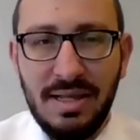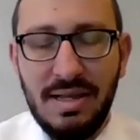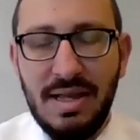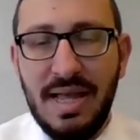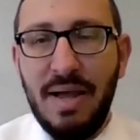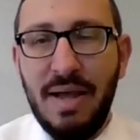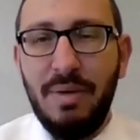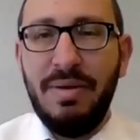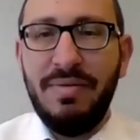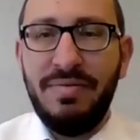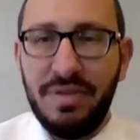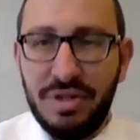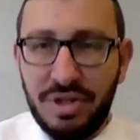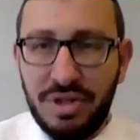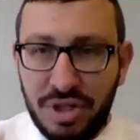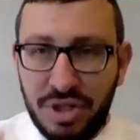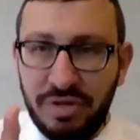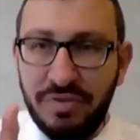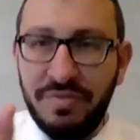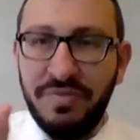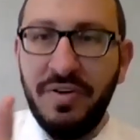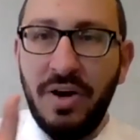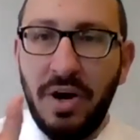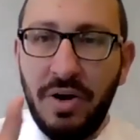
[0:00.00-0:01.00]
And we have the
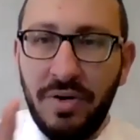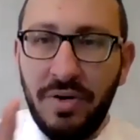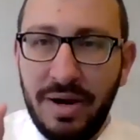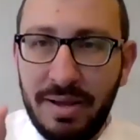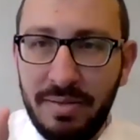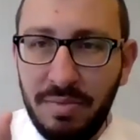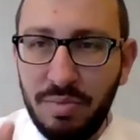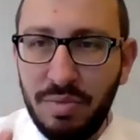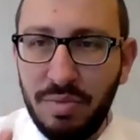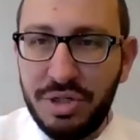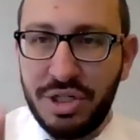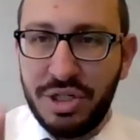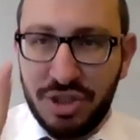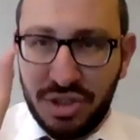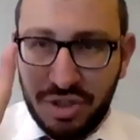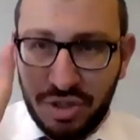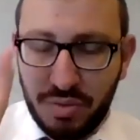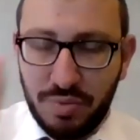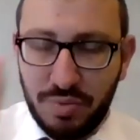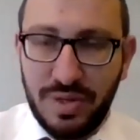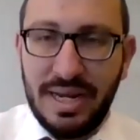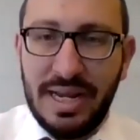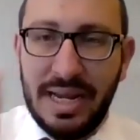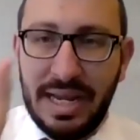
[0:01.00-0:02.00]
shivarim, which is
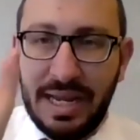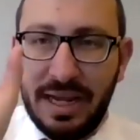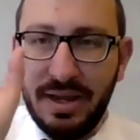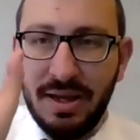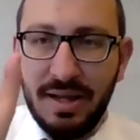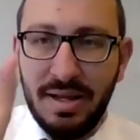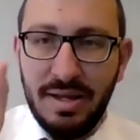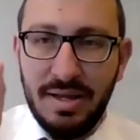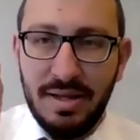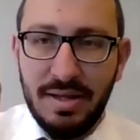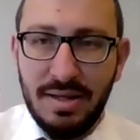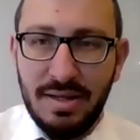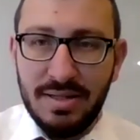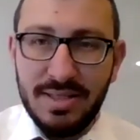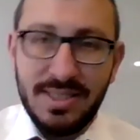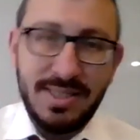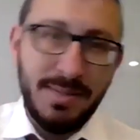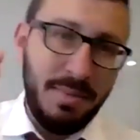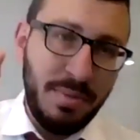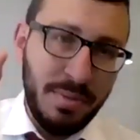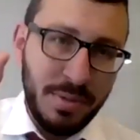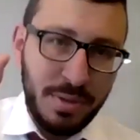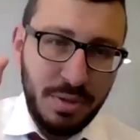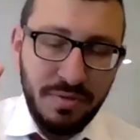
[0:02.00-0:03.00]
three, some
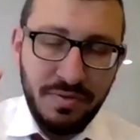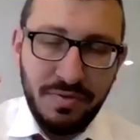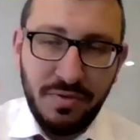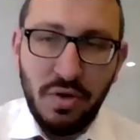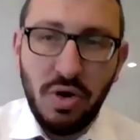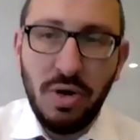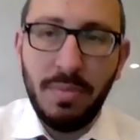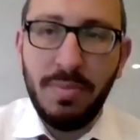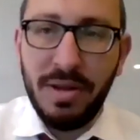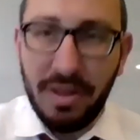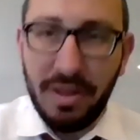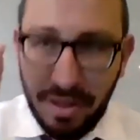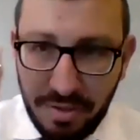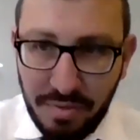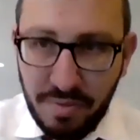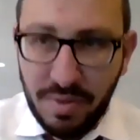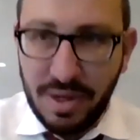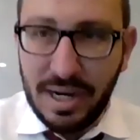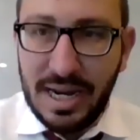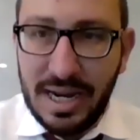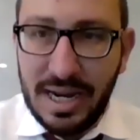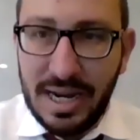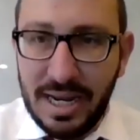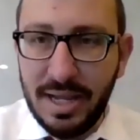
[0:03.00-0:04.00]
people do four, but
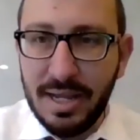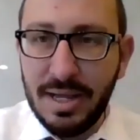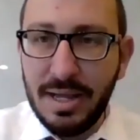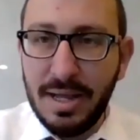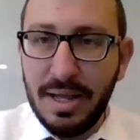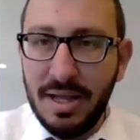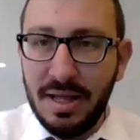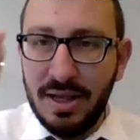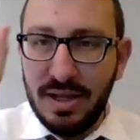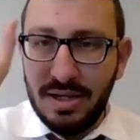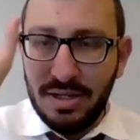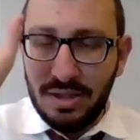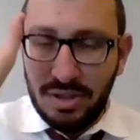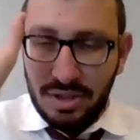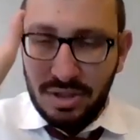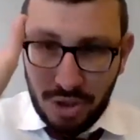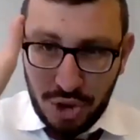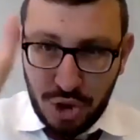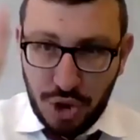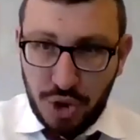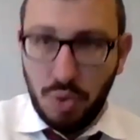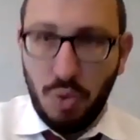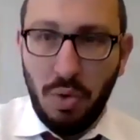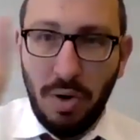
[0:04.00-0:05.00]
three
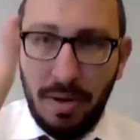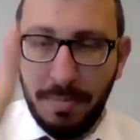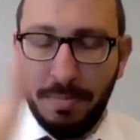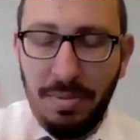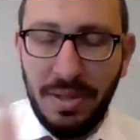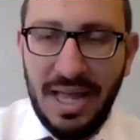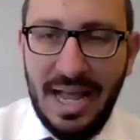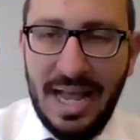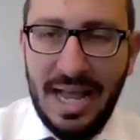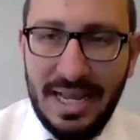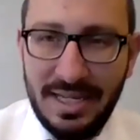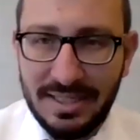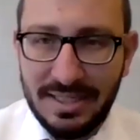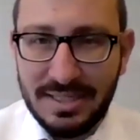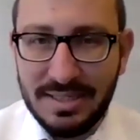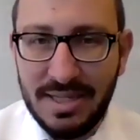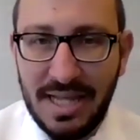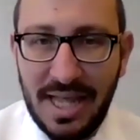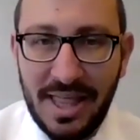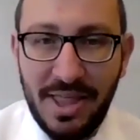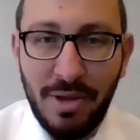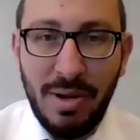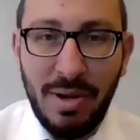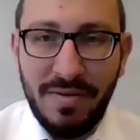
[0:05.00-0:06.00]
short blasts. And
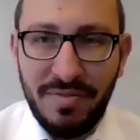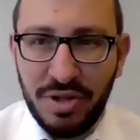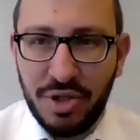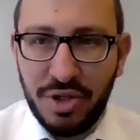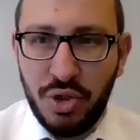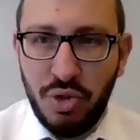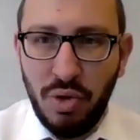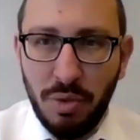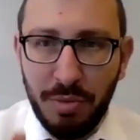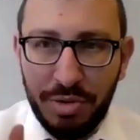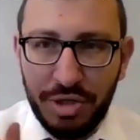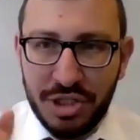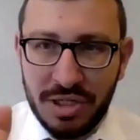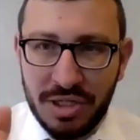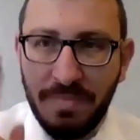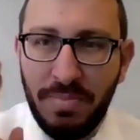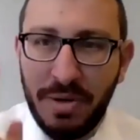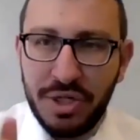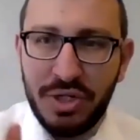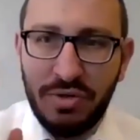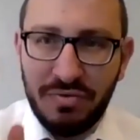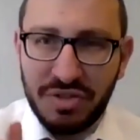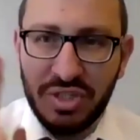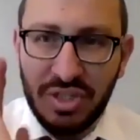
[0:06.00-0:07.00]
then we have the true, which is a bunch
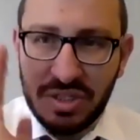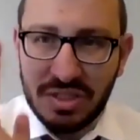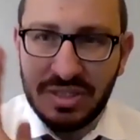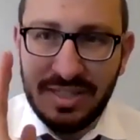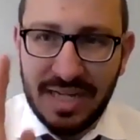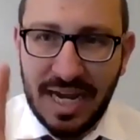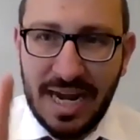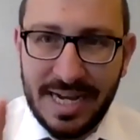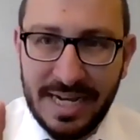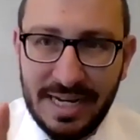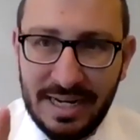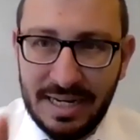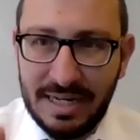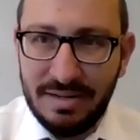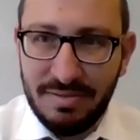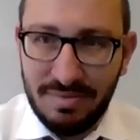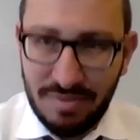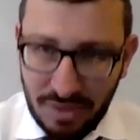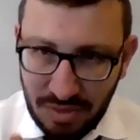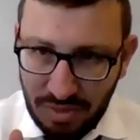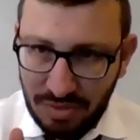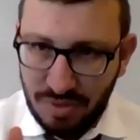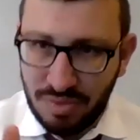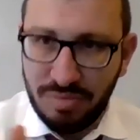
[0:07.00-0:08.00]
of tiny,
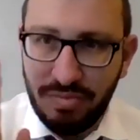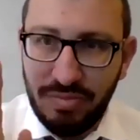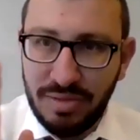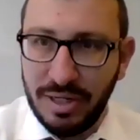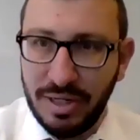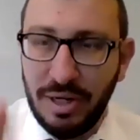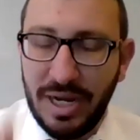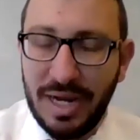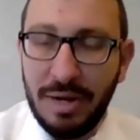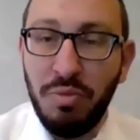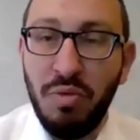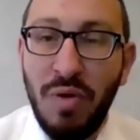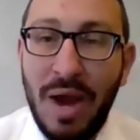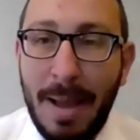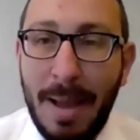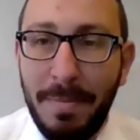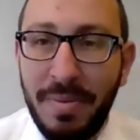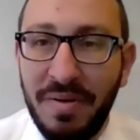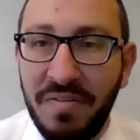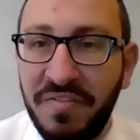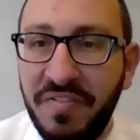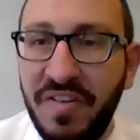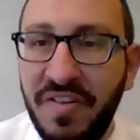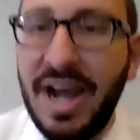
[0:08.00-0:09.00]
you know, in rapid
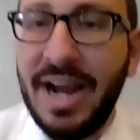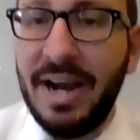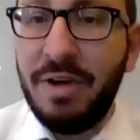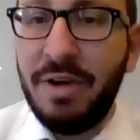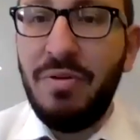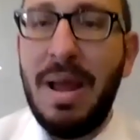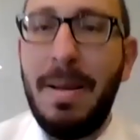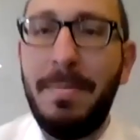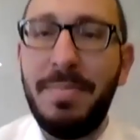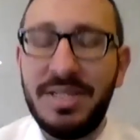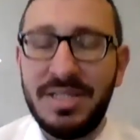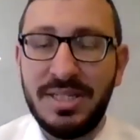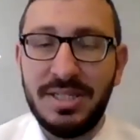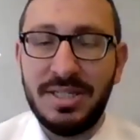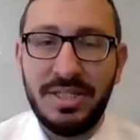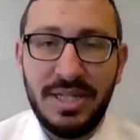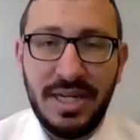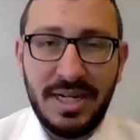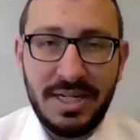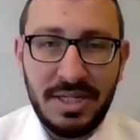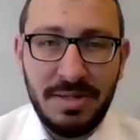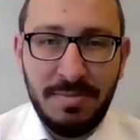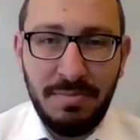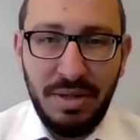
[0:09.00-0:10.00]
fire, rapid
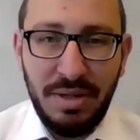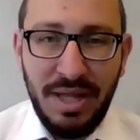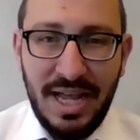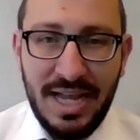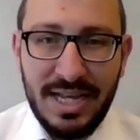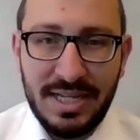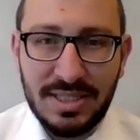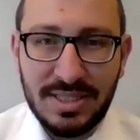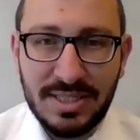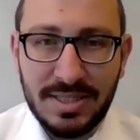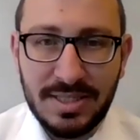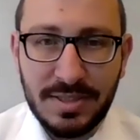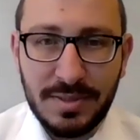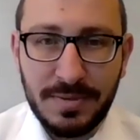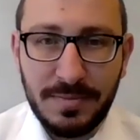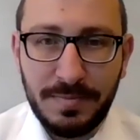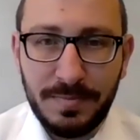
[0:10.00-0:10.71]
succession blasts.